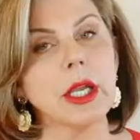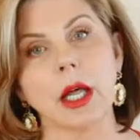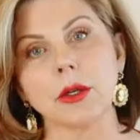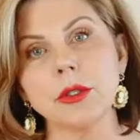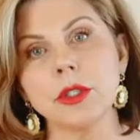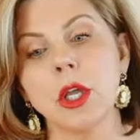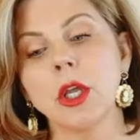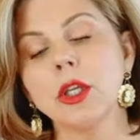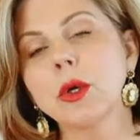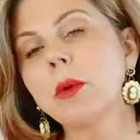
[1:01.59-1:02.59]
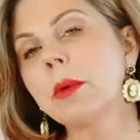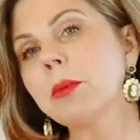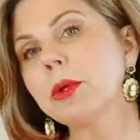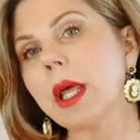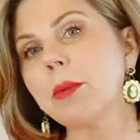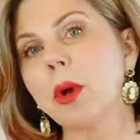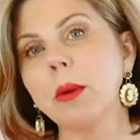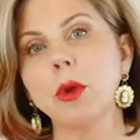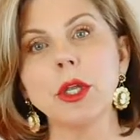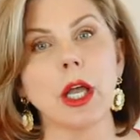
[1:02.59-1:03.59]
colors. You'll remember that
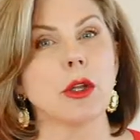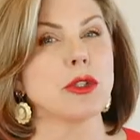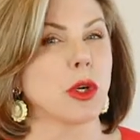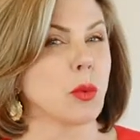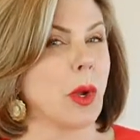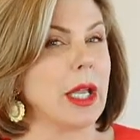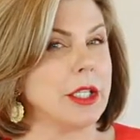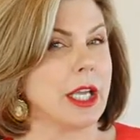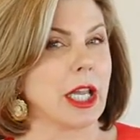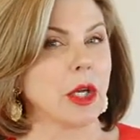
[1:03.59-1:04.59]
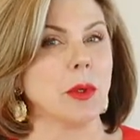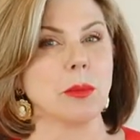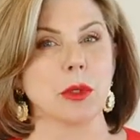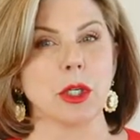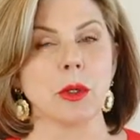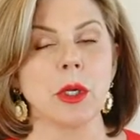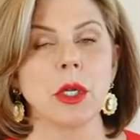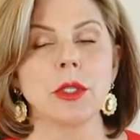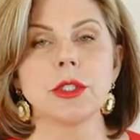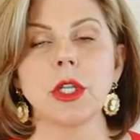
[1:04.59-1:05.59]
primary colors are red, yellow, and blue.
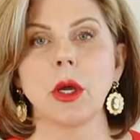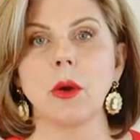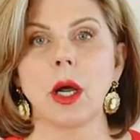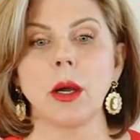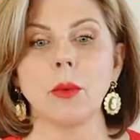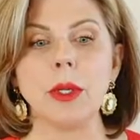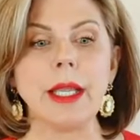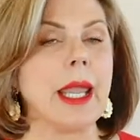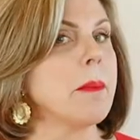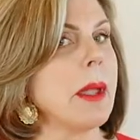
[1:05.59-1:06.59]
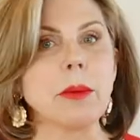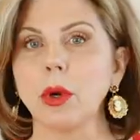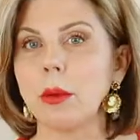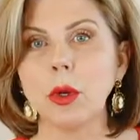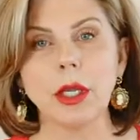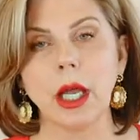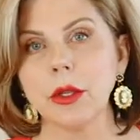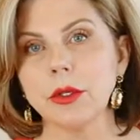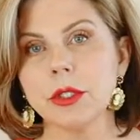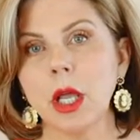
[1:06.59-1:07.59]
So we can't make primary
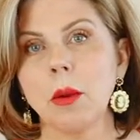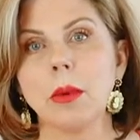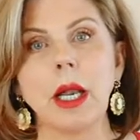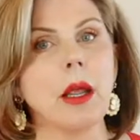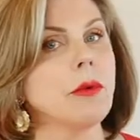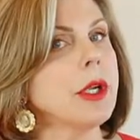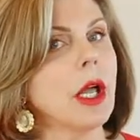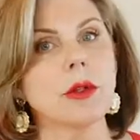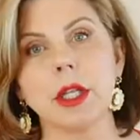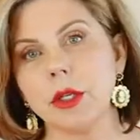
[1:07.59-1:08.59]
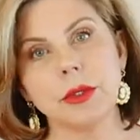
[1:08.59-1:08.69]
colors, but every color that you